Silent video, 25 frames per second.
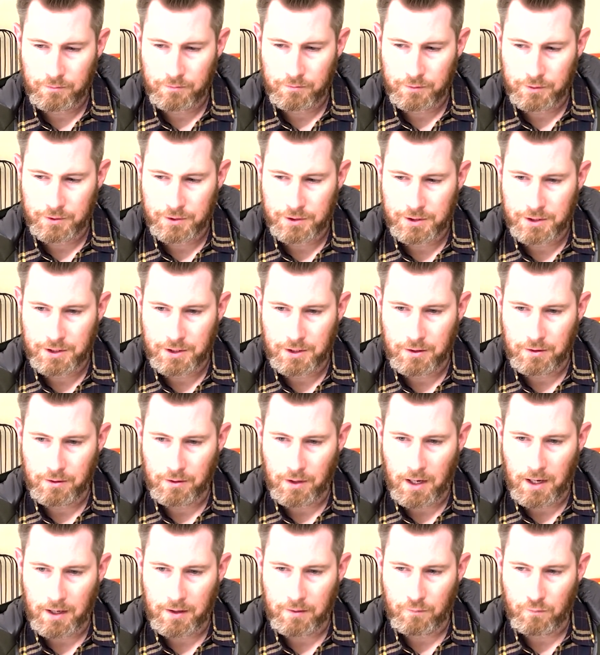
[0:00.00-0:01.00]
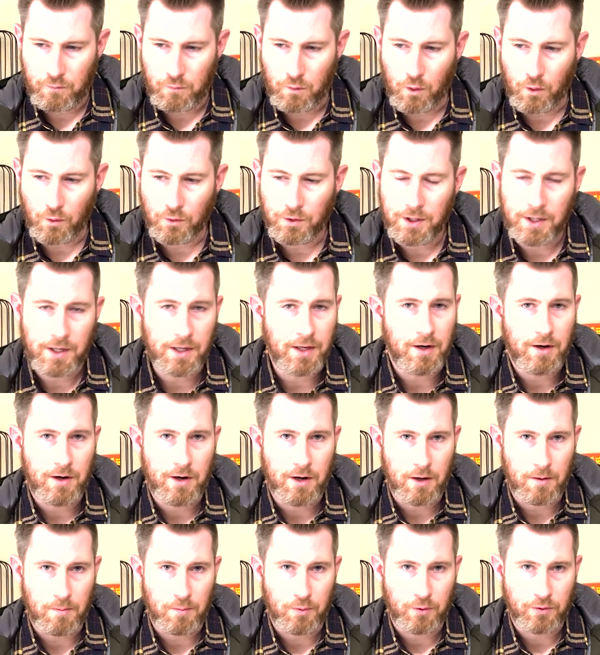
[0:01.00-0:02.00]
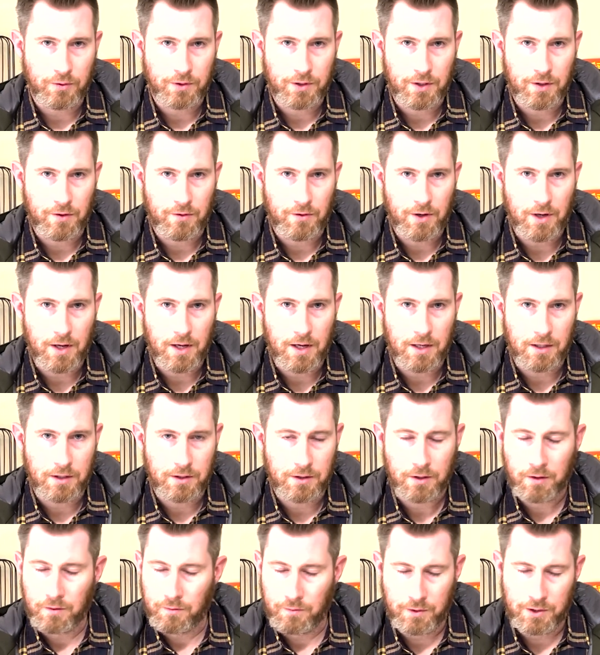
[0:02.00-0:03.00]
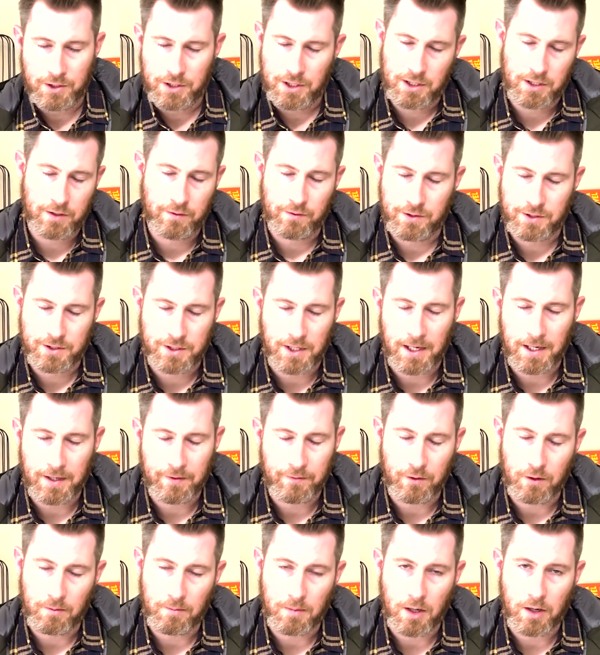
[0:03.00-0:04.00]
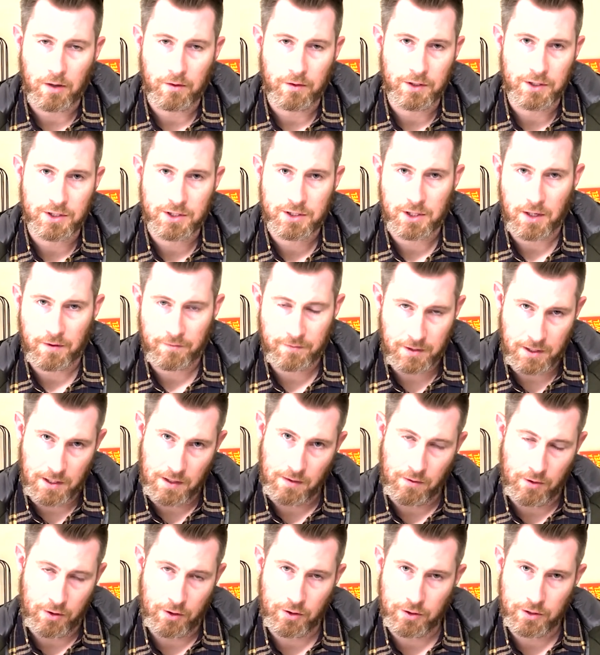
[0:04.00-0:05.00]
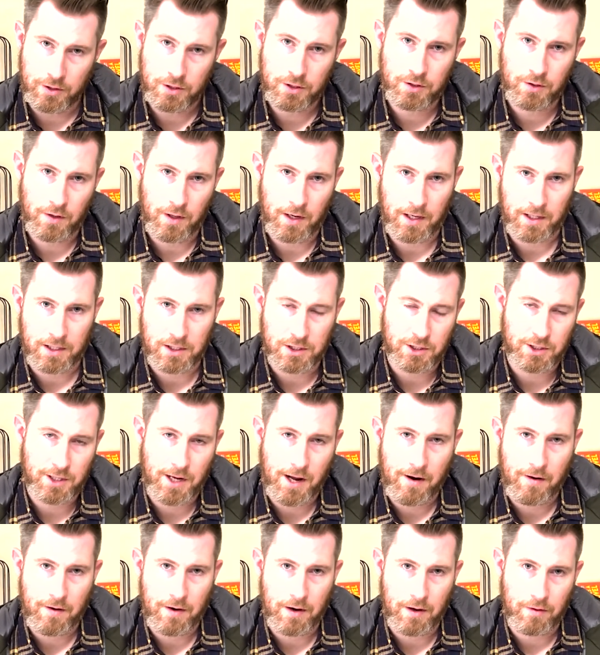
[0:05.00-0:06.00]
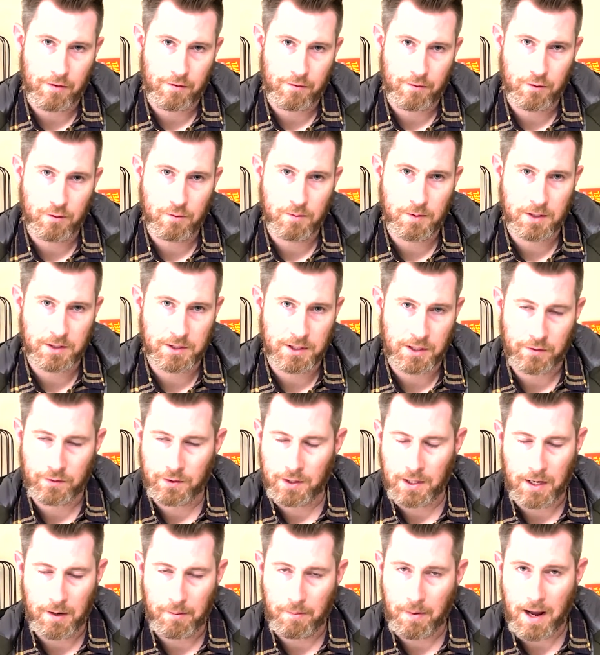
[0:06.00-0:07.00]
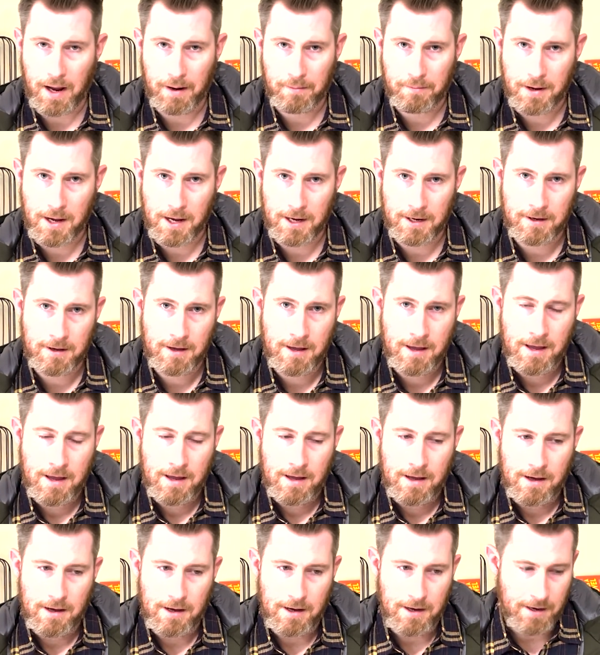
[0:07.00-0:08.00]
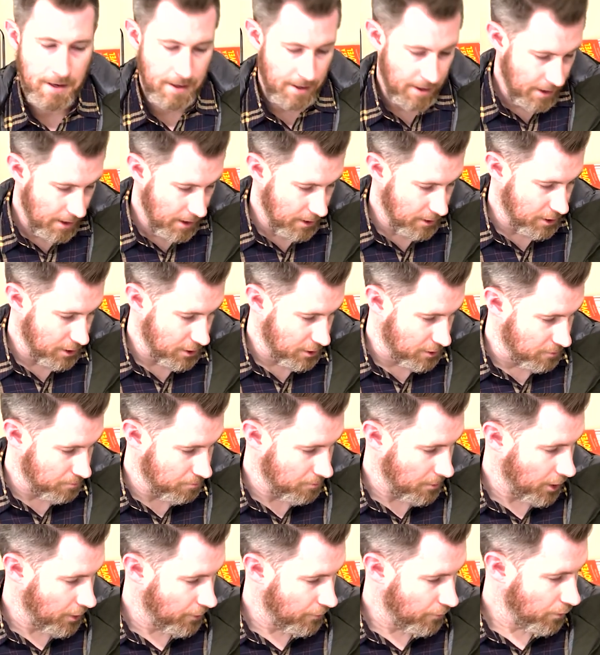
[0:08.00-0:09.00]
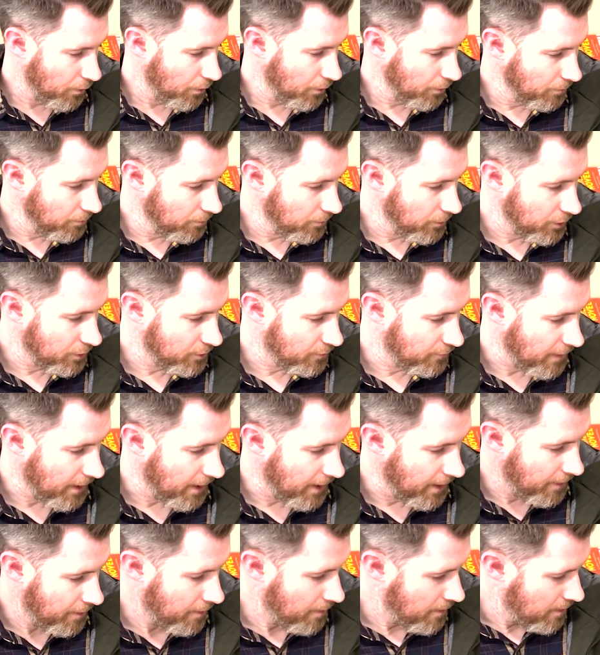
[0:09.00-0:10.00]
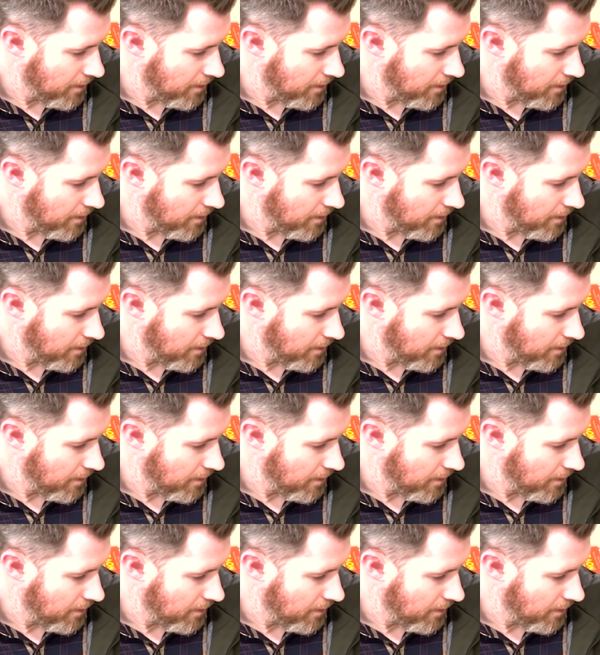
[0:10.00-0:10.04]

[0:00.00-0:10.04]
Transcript: Let's see, I rolled it in an airport the other day into a ridiculous tiny little ball and stuffed it in the hood so that I could just carry it through because I only had a backpack. And it just unrolled, looks fine.